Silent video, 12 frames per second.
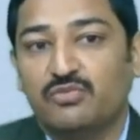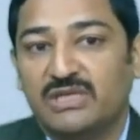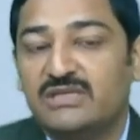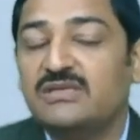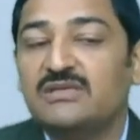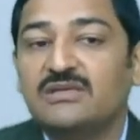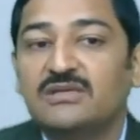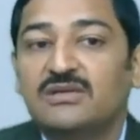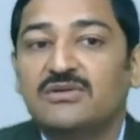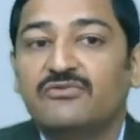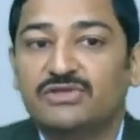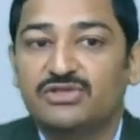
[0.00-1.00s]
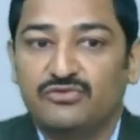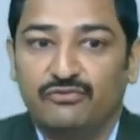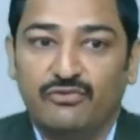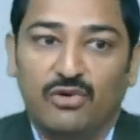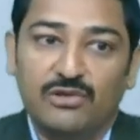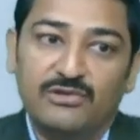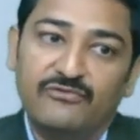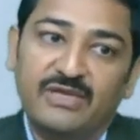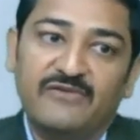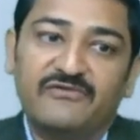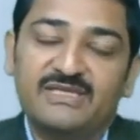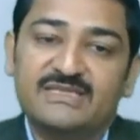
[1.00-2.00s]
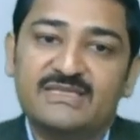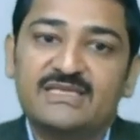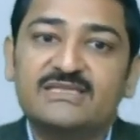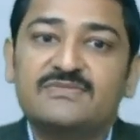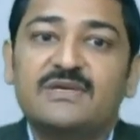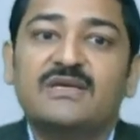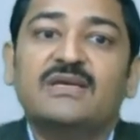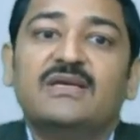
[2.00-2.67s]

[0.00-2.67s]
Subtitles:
one, which although we have discussed,